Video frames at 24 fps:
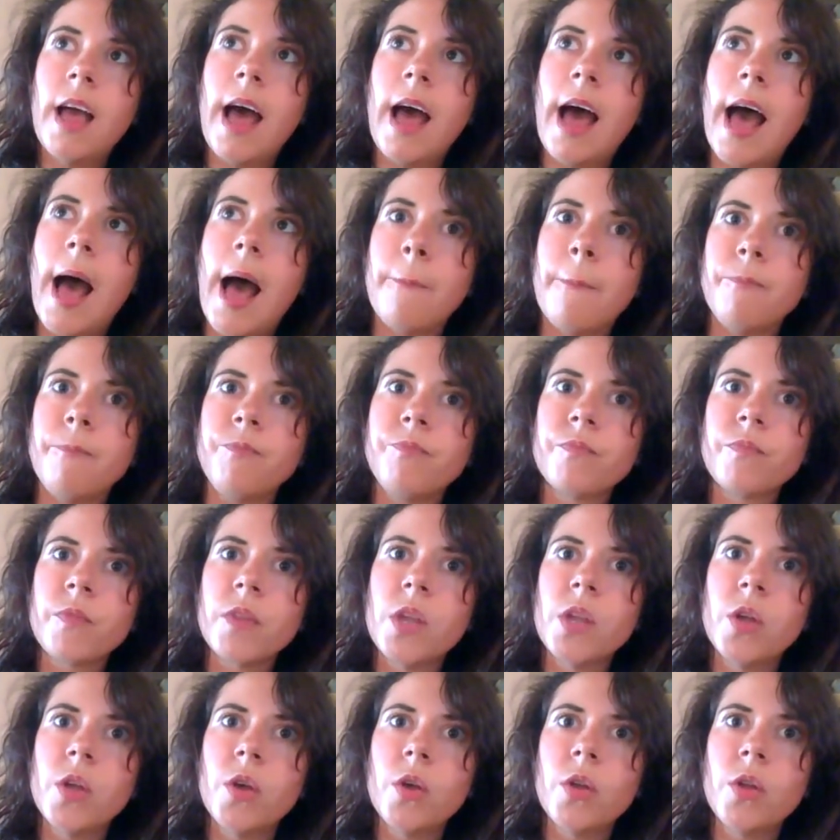
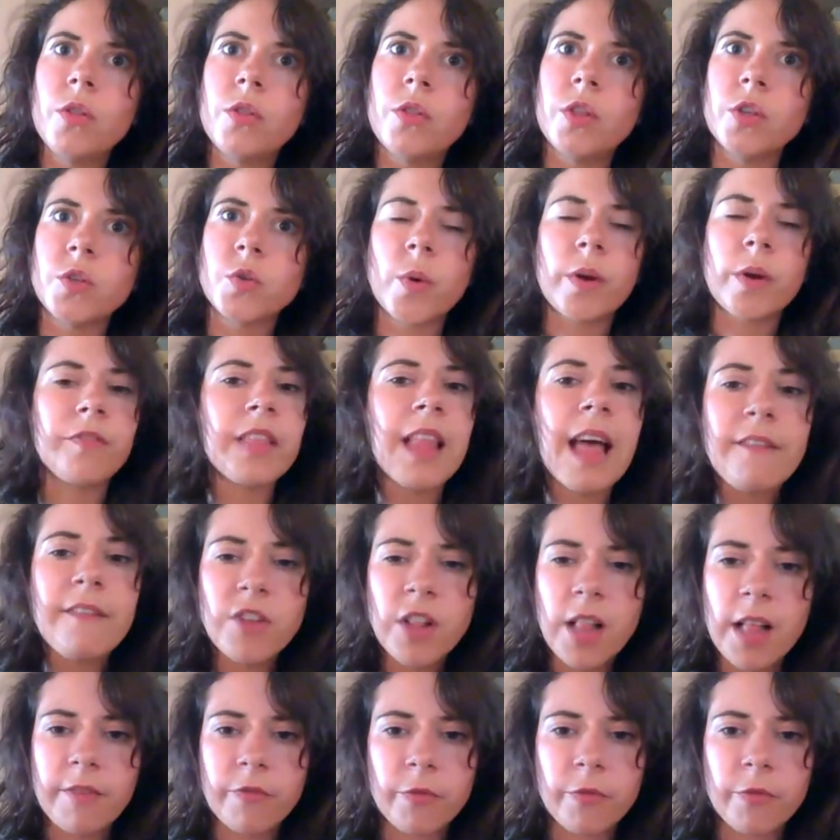the sort of level